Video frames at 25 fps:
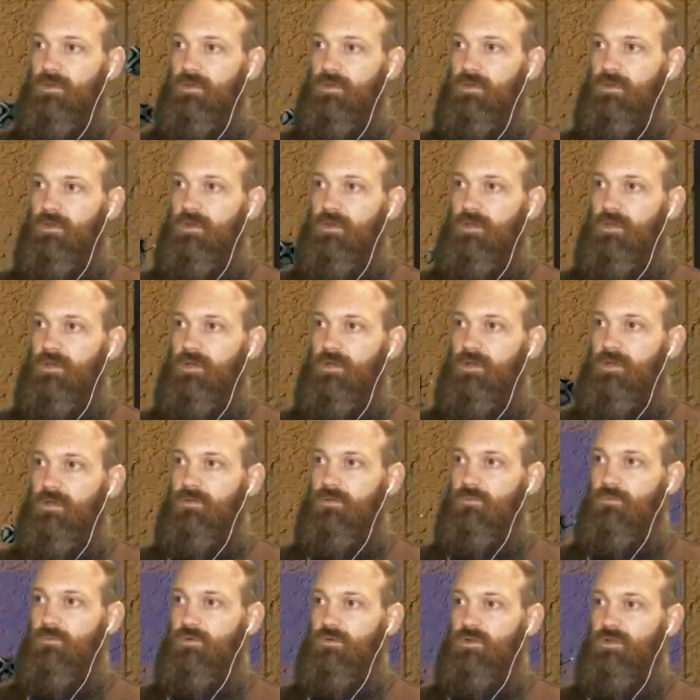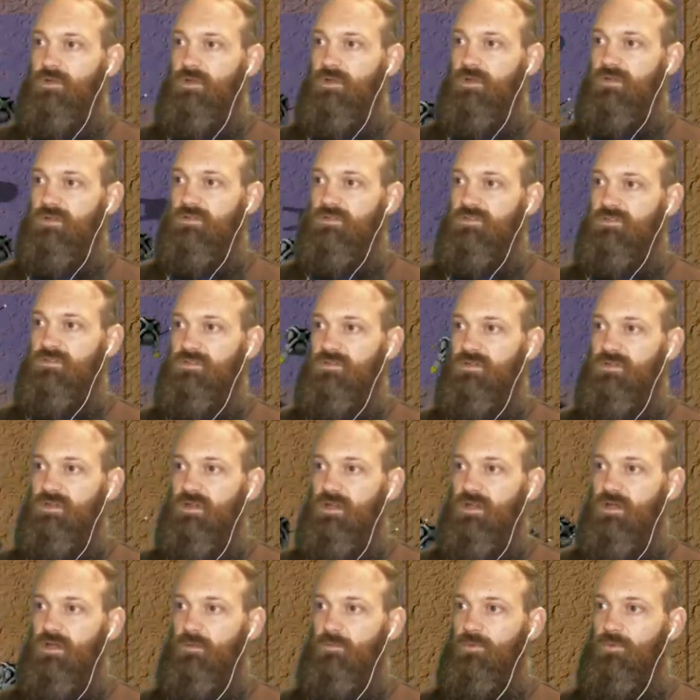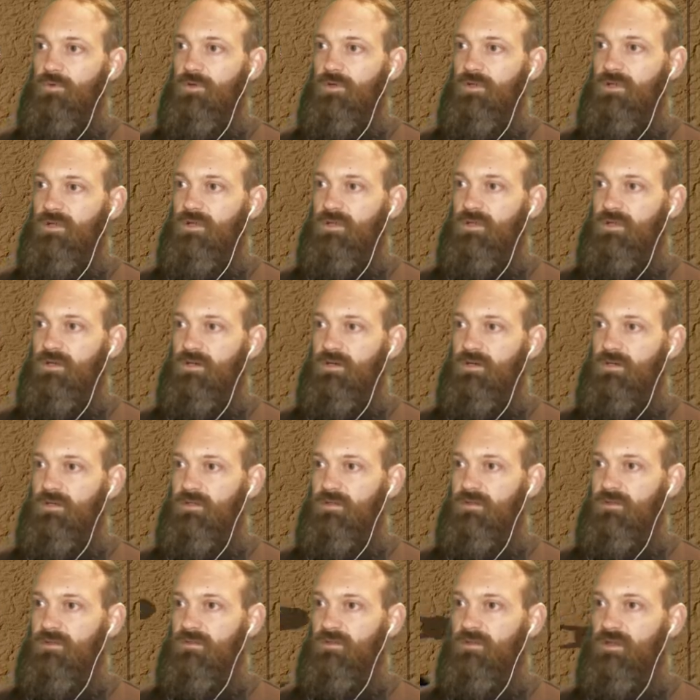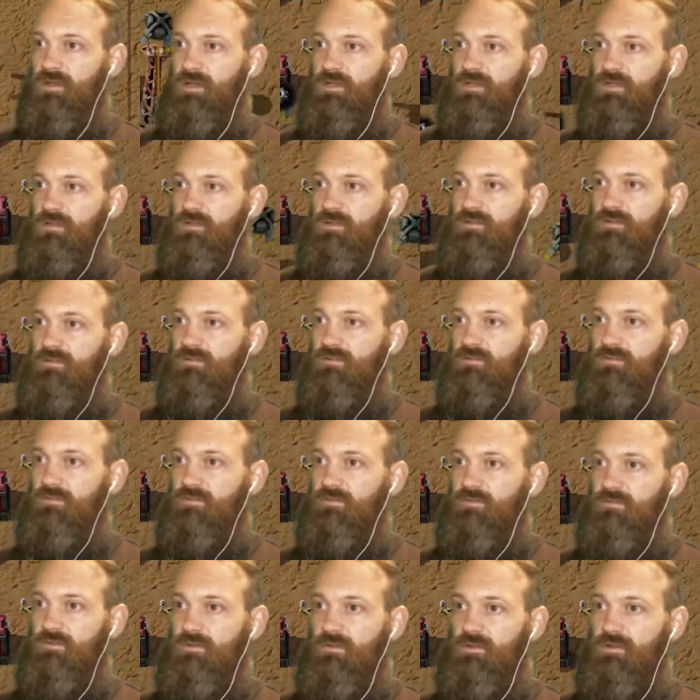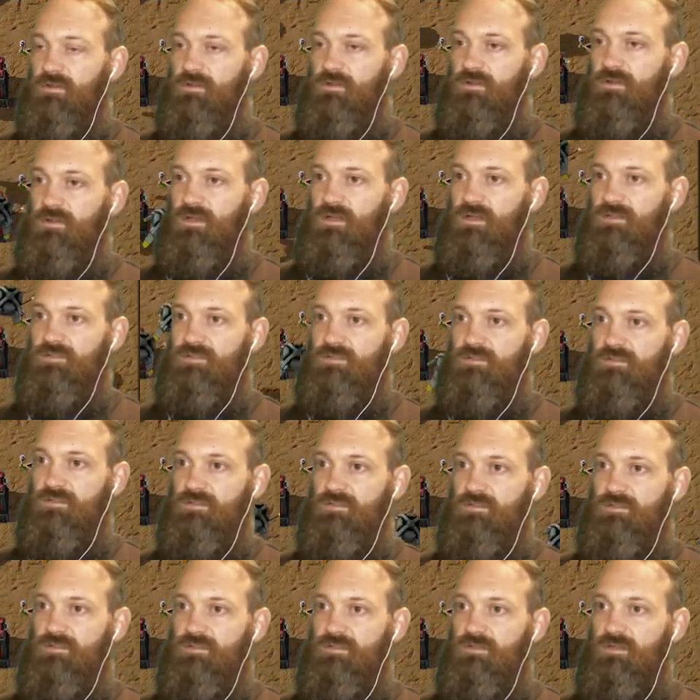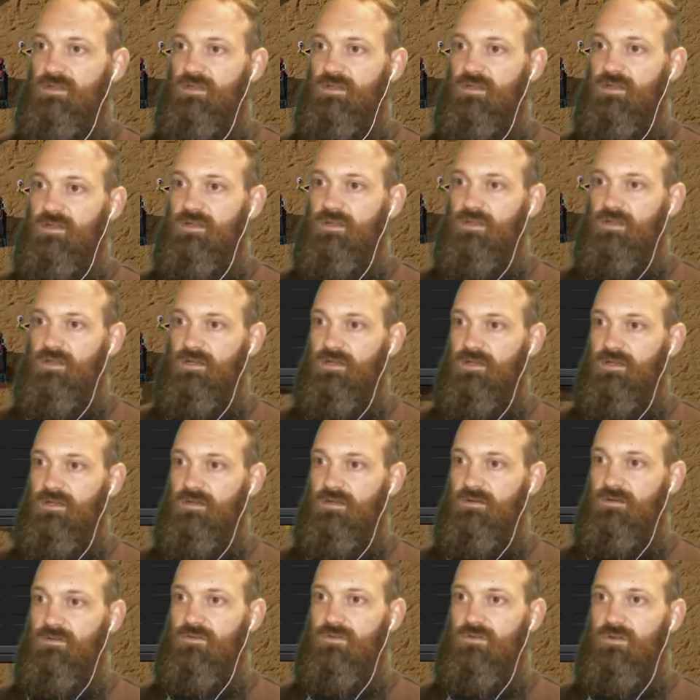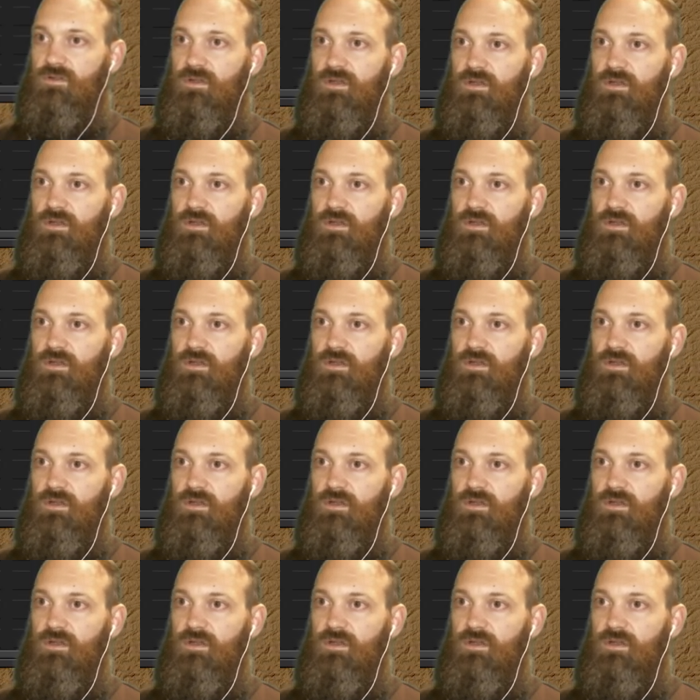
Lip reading: And we'll get an output here that is connected and